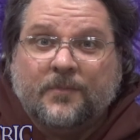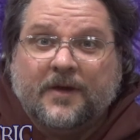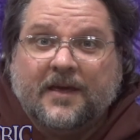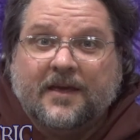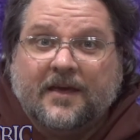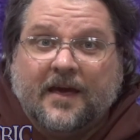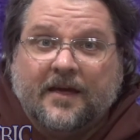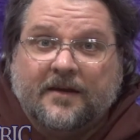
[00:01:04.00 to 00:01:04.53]

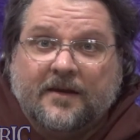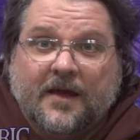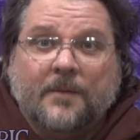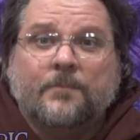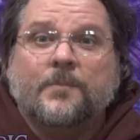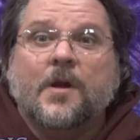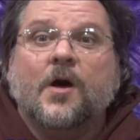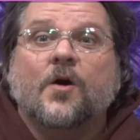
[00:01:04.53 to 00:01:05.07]
be at
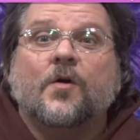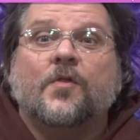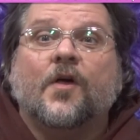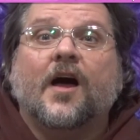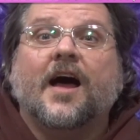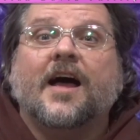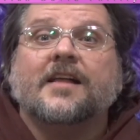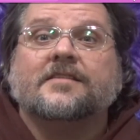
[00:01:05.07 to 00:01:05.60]

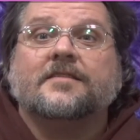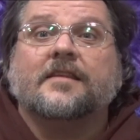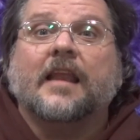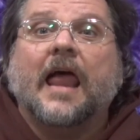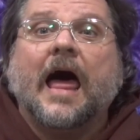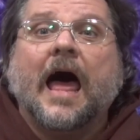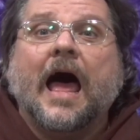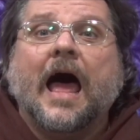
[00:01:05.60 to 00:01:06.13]
Hypnothoughts
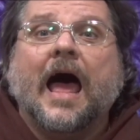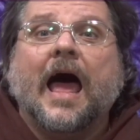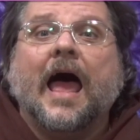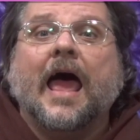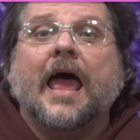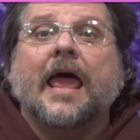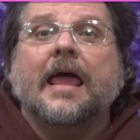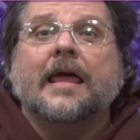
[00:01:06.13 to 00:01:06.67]

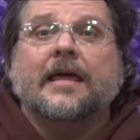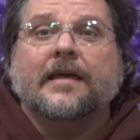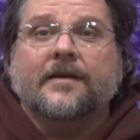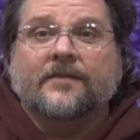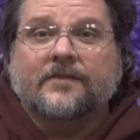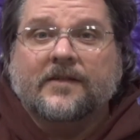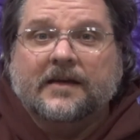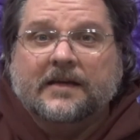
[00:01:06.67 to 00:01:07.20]

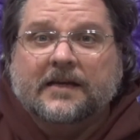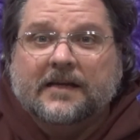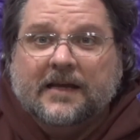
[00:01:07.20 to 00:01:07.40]
Live,